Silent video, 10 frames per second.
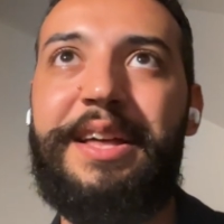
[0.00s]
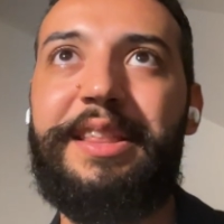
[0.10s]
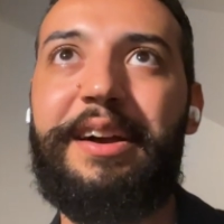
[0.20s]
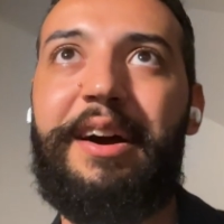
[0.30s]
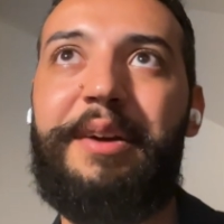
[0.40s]

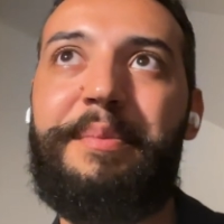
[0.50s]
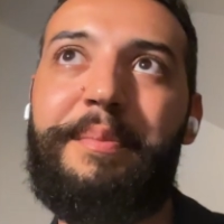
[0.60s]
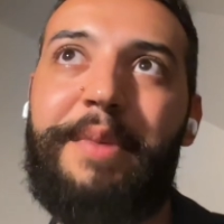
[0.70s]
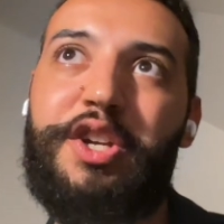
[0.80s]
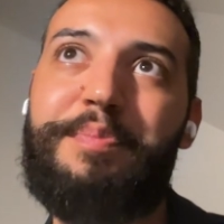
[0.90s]
the car
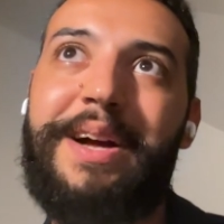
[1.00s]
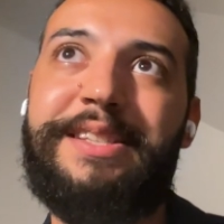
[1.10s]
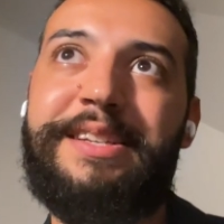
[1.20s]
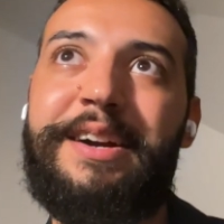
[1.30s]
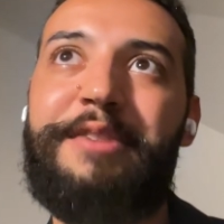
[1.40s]
much
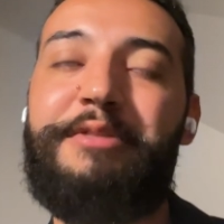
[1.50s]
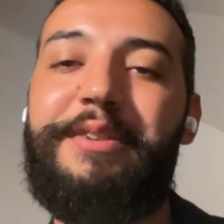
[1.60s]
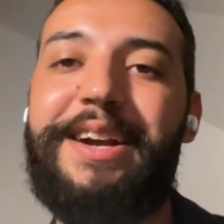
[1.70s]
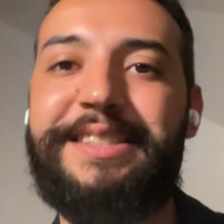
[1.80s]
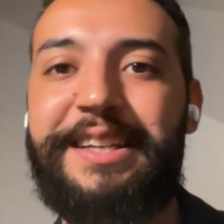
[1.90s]
better for
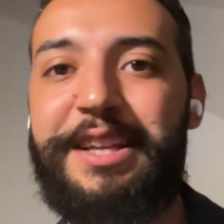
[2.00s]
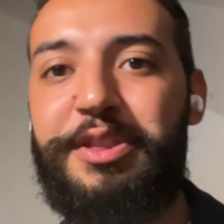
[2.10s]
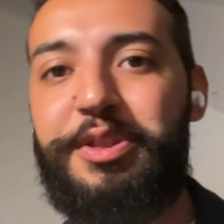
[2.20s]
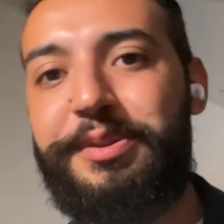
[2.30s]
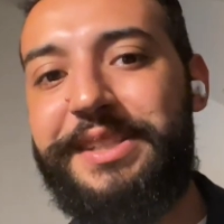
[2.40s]
racing
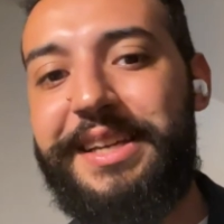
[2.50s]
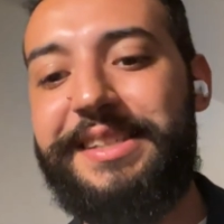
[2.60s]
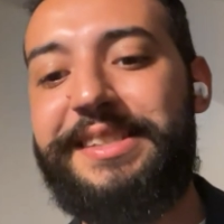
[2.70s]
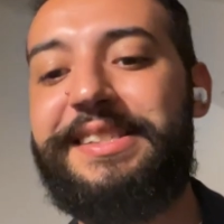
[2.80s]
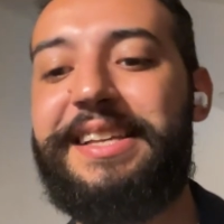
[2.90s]
enthusiasts.